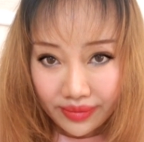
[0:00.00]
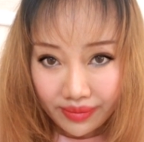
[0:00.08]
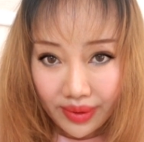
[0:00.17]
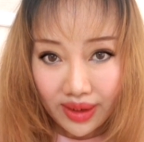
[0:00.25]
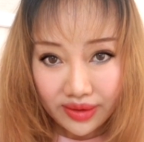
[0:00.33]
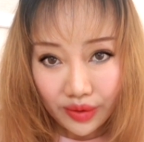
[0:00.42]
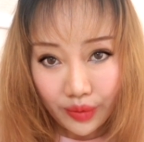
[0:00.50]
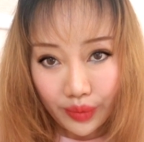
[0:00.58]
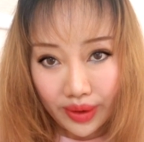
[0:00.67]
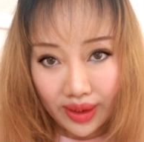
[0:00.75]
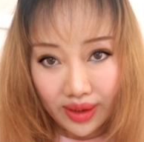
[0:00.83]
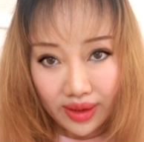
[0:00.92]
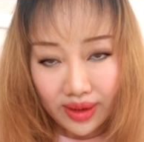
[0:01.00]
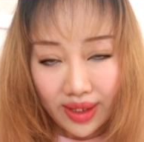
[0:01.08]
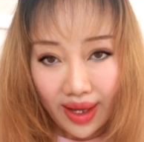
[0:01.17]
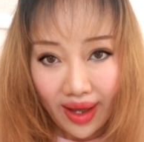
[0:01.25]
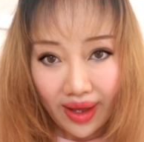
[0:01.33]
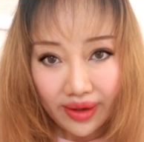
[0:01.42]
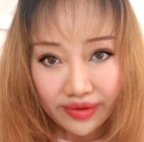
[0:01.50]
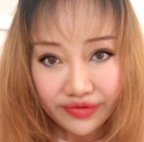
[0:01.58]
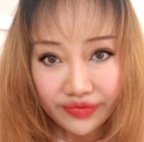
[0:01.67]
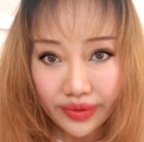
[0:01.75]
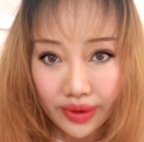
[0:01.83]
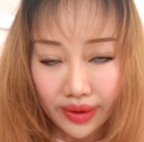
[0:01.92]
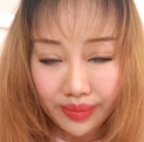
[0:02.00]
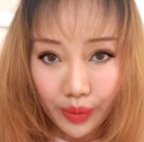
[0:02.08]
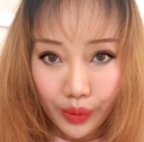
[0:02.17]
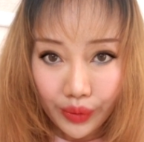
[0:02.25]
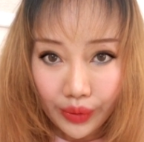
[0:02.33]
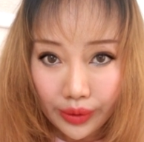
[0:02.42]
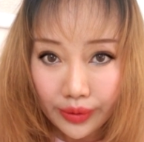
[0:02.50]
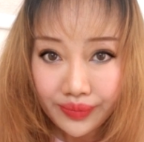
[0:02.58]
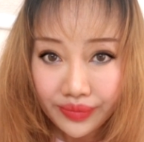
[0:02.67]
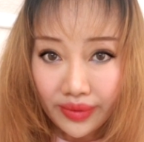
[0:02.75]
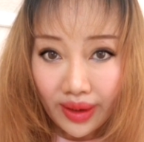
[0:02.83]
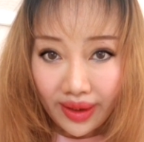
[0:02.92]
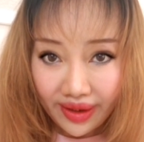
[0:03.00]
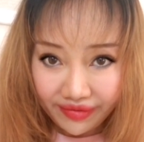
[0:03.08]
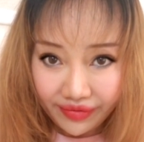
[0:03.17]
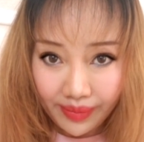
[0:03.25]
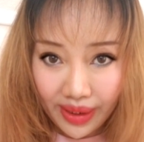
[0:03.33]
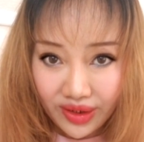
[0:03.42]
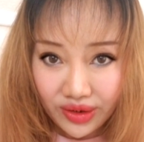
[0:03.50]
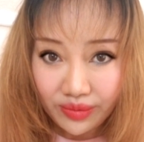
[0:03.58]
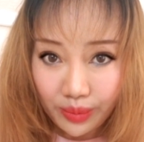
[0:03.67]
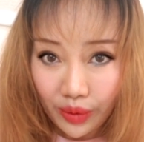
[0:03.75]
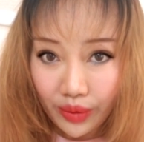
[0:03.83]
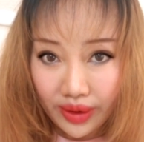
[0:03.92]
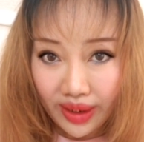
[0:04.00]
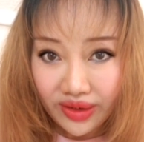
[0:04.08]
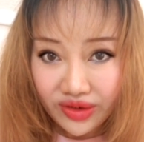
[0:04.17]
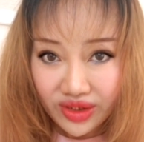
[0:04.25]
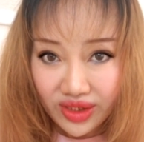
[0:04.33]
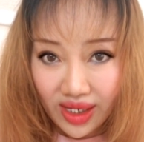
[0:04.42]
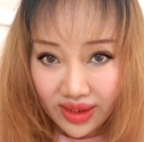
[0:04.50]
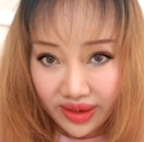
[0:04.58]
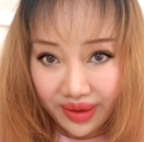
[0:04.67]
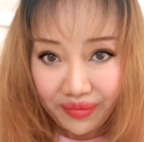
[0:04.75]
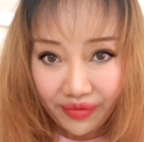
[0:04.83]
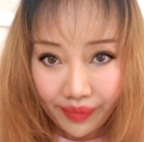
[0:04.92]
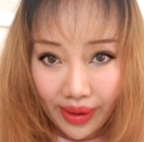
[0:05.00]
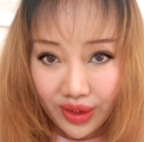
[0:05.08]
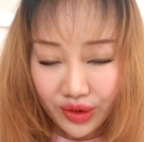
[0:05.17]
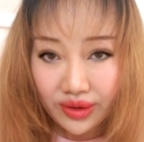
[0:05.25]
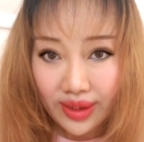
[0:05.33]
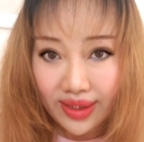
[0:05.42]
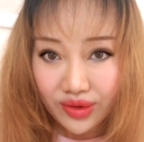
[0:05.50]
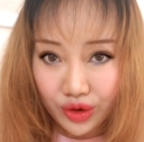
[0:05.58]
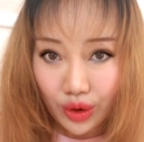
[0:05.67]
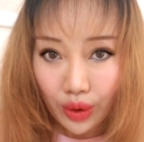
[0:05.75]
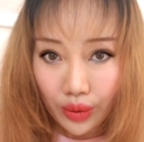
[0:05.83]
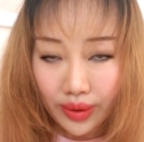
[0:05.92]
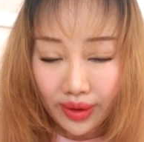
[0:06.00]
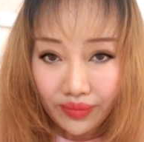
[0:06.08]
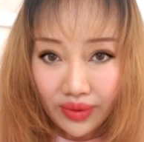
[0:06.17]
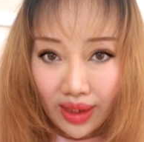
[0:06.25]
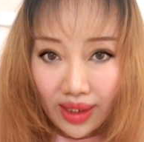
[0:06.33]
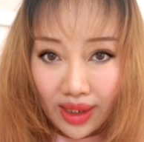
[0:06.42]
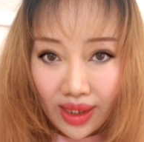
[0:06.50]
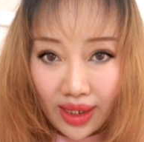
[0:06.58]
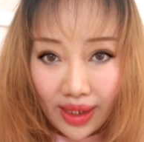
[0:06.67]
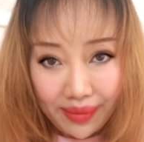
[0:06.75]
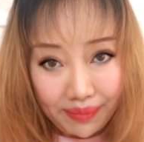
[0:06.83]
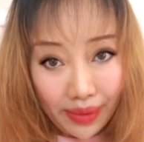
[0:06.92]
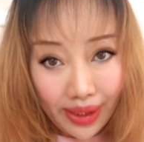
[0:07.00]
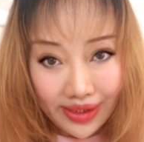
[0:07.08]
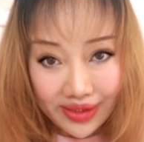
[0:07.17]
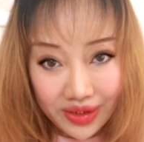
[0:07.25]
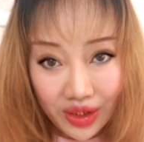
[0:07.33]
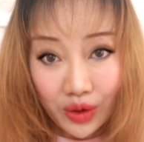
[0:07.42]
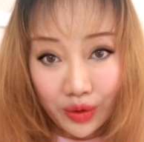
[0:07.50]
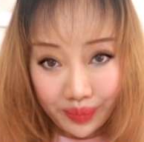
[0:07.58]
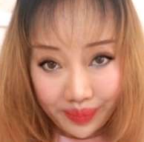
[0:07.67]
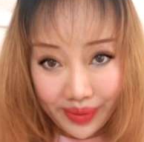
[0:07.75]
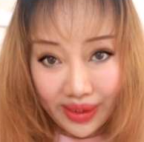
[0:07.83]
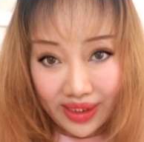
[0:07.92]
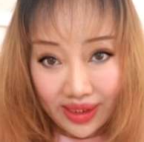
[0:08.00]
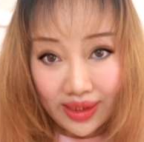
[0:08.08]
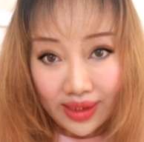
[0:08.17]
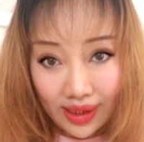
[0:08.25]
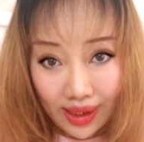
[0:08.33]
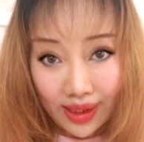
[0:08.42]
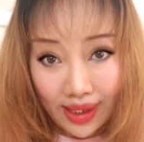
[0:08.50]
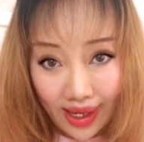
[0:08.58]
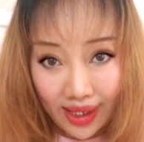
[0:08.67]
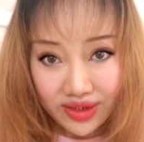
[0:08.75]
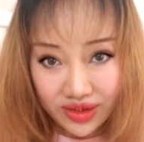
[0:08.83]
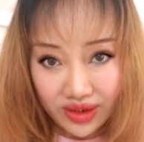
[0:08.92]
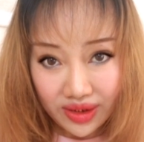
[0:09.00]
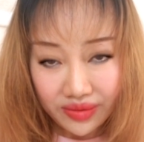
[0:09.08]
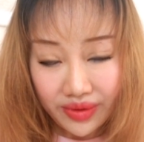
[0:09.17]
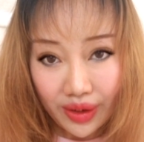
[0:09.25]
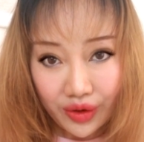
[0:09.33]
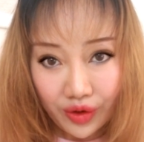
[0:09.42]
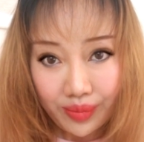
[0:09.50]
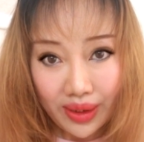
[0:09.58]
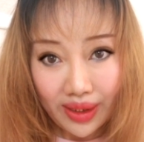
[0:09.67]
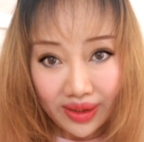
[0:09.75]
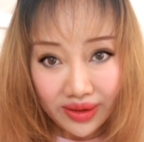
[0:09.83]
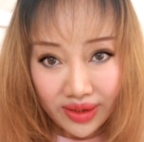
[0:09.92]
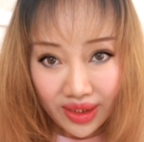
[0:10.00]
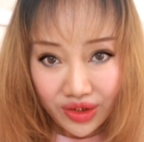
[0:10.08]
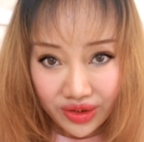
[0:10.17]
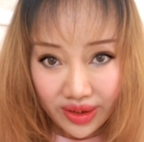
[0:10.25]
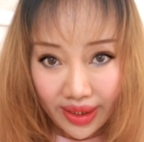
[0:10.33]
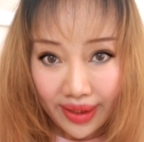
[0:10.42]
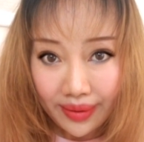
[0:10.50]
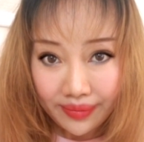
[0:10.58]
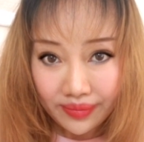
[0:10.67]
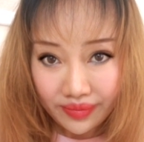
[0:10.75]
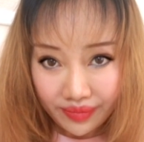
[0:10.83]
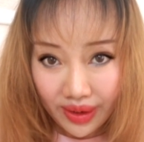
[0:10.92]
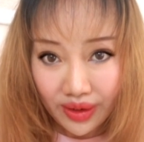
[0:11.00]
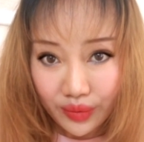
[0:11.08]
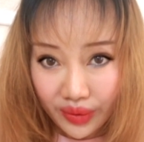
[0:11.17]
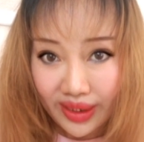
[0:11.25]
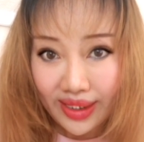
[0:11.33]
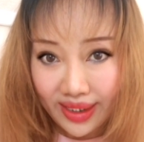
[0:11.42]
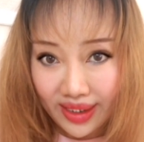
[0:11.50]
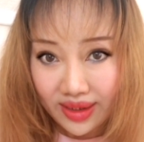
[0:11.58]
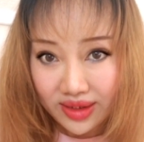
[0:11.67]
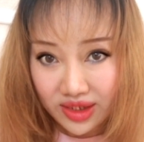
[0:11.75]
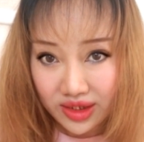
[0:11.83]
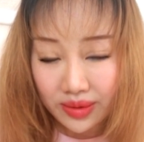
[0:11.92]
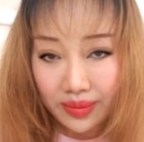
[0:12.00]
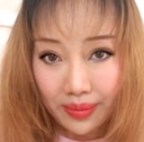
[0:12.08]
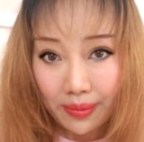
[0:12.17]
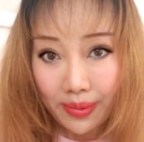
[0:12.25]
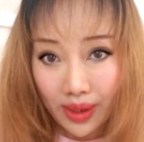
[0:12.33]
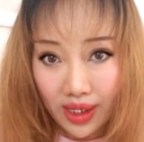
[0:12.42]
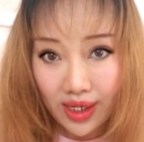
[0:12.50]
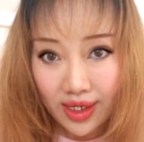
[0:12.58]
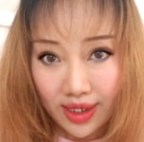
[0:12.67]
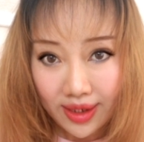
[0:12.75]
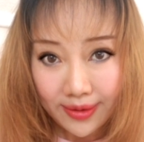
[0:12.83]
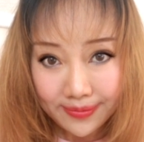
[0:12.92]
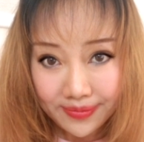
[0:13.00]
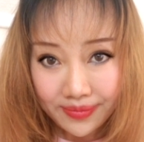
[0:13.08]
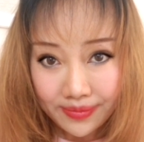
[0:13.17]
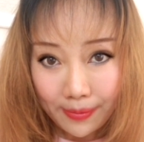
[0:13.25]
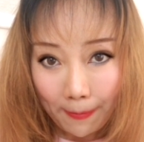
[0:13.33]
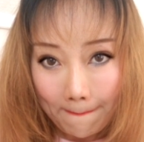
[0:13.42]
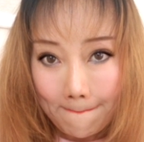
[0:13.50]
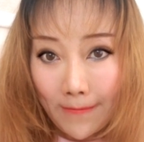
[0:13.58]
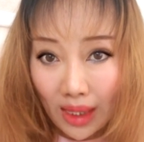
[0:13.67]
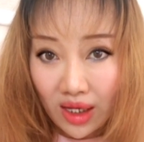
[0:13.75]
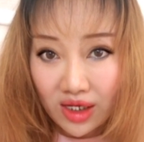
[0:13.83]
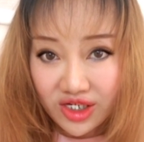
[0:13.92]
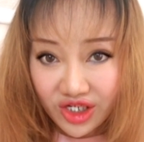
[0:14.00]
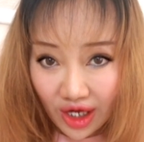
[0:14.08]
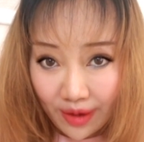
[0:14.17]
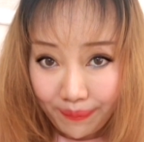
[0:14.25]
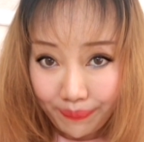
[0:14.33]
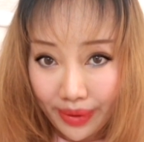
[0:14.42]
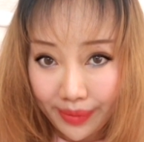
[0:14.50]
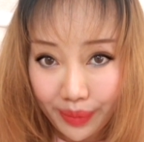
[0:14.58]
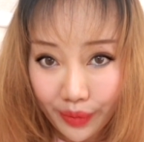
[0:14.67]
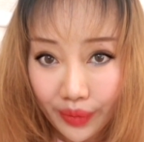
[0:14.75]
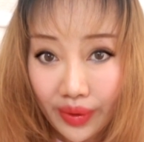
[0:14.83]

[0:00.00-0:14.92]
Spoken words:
But we have more information, more insider information that showing it might not be an accident. It could be intentionally being released by some people